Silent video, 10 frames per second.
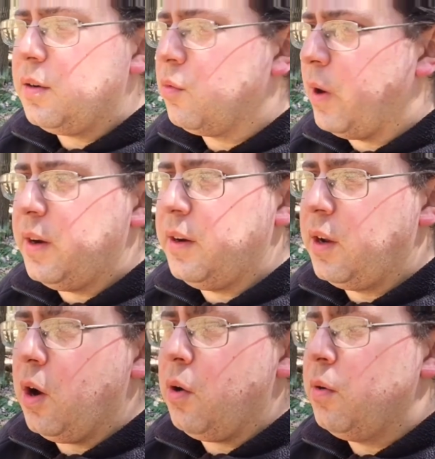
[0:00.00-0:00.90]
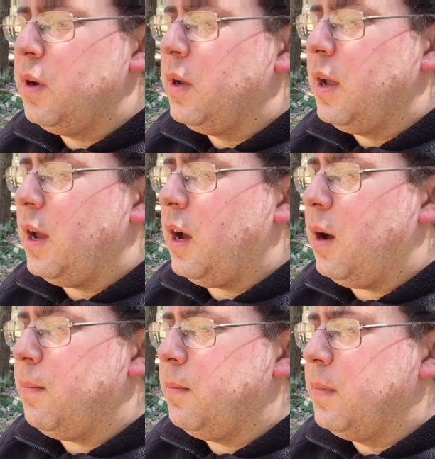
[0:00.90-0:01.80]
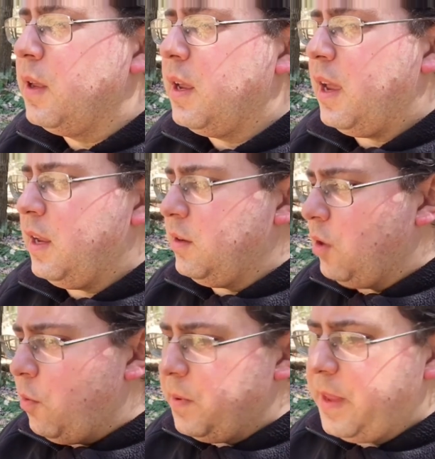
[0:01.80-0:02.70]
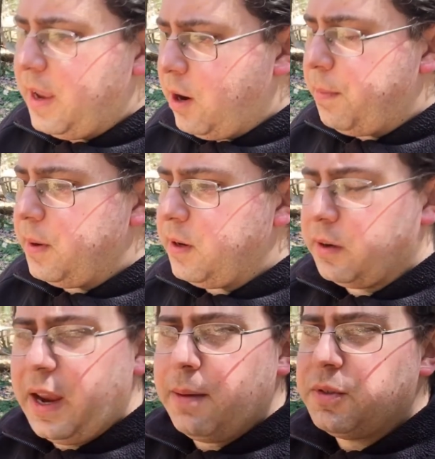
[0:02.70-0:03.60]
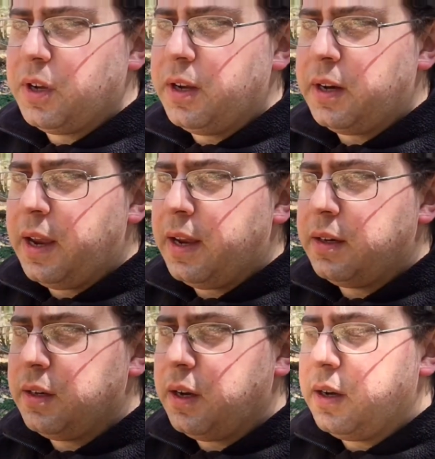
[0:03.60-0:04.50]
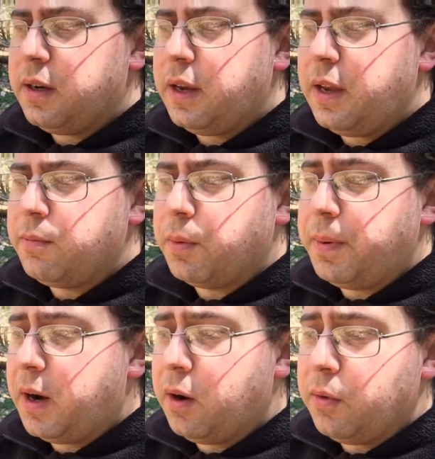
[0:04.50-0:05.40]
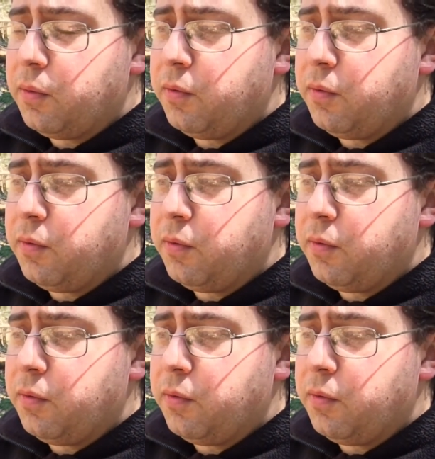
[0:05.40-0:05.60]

ready to go, and open that up at your campsite and prepare